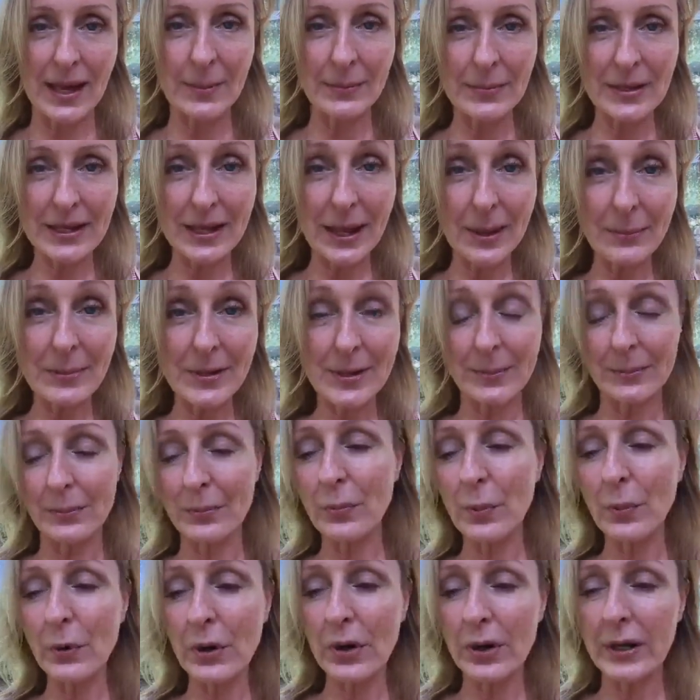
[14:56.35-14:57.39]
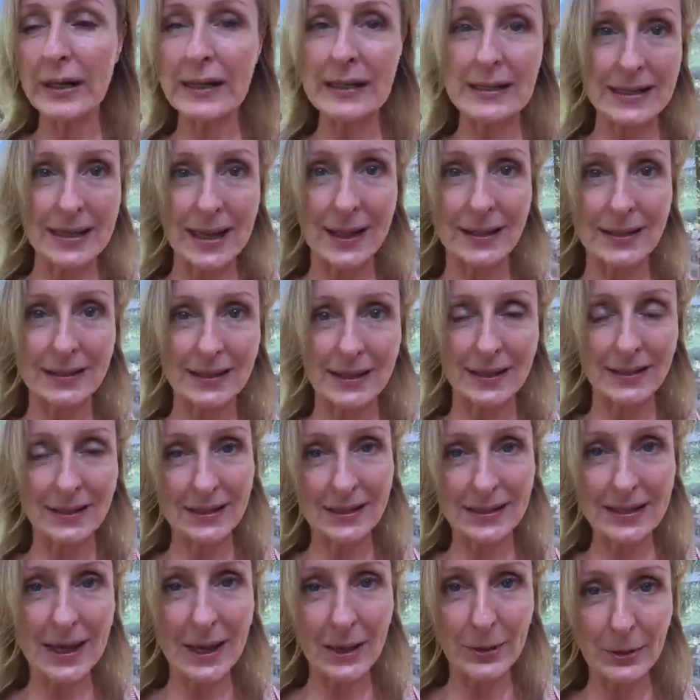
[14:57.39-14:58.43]
and becoming more connected to
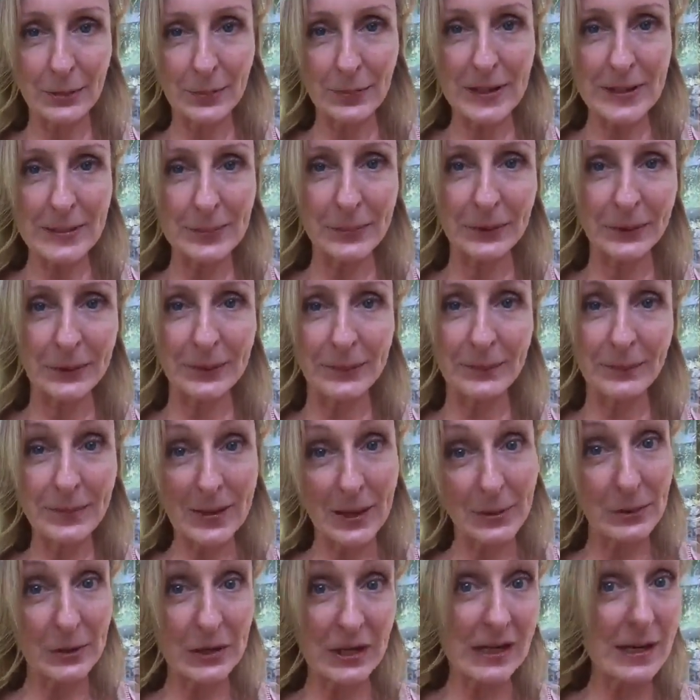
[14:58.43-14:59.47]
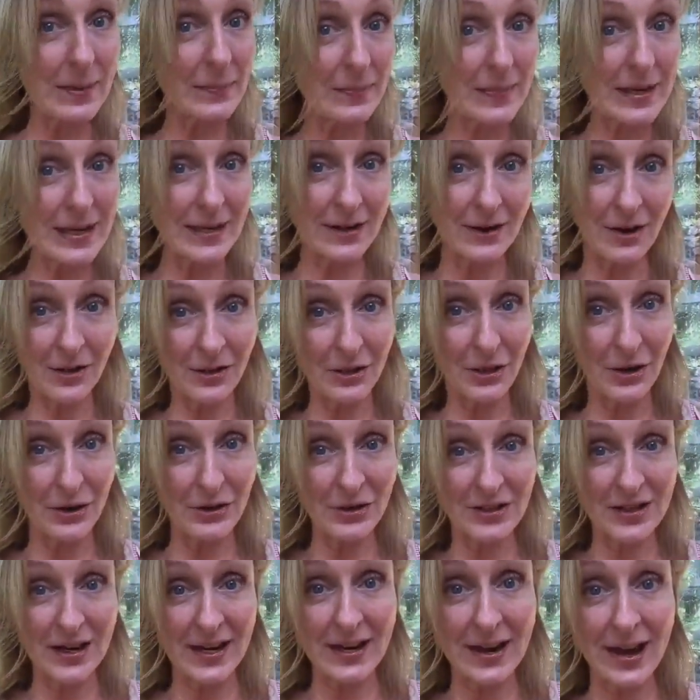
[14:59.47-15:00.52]
the other people that we're going to meet on
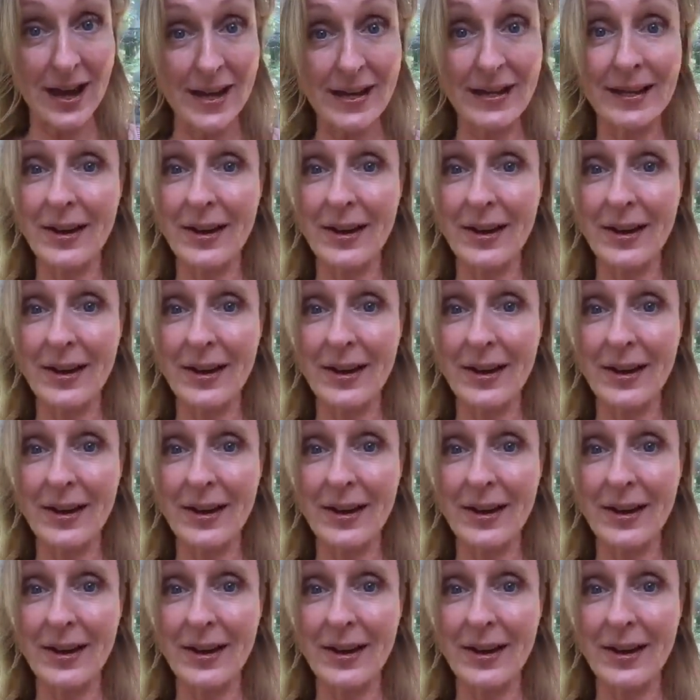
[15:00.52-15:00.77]
Thursday night,